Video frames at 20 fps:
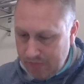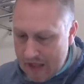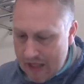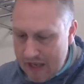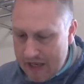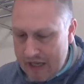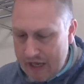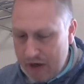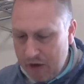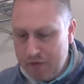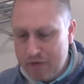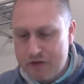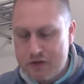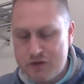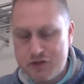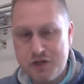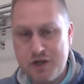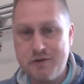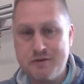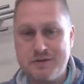And here are the
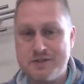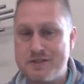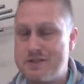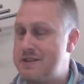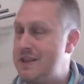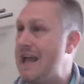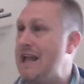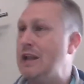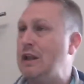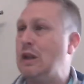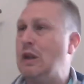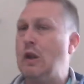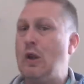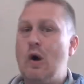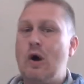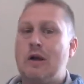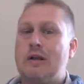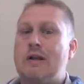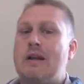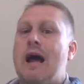Jews. They
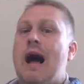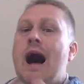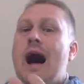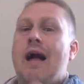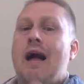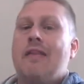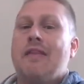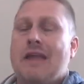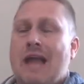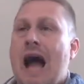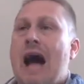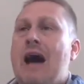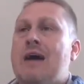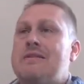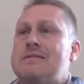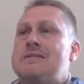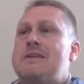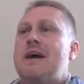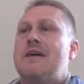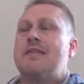looked on the
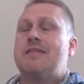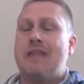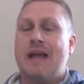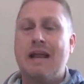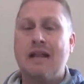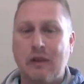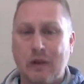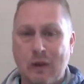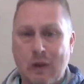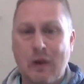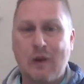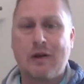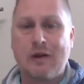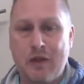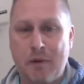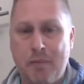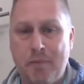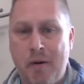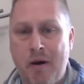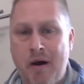outside; they looked
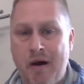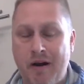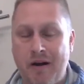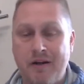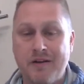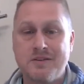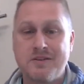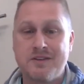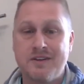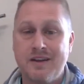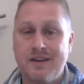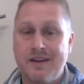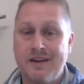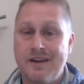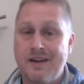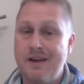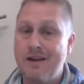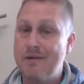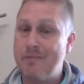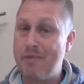the part,
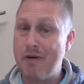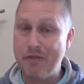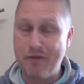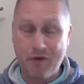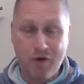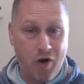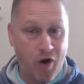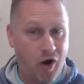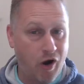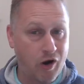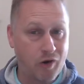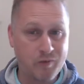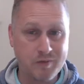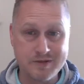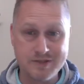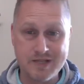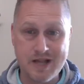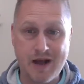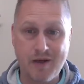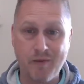but their heart
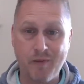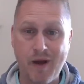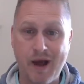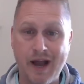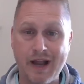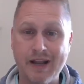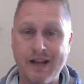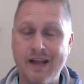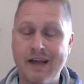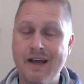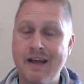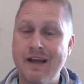was not right.